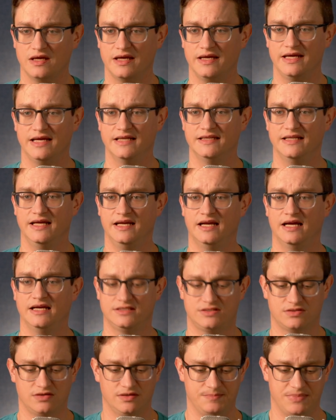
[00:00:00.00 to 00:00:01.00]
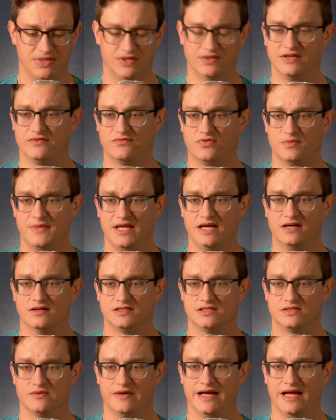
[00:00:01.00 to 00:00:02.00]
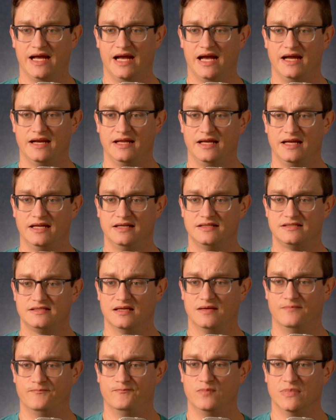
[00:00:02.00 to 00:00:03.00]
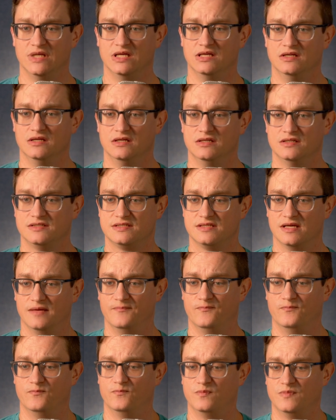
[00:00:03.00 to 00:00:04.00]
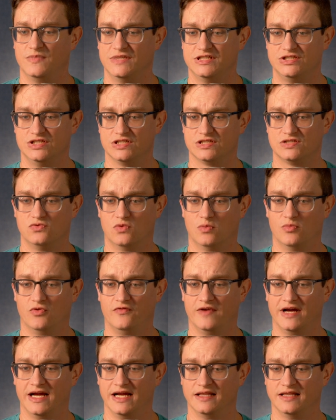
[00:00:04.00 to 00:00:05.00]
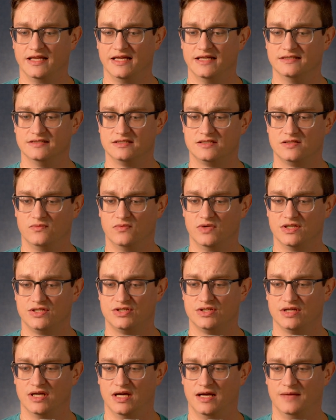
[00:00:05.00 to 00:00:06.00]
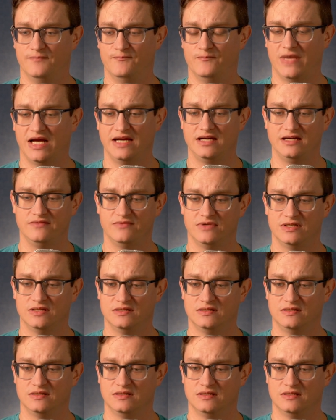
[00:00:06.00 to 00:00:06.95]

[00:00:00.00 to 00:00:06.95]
then I started building from there. So I added some just normal violins, which I didn't even...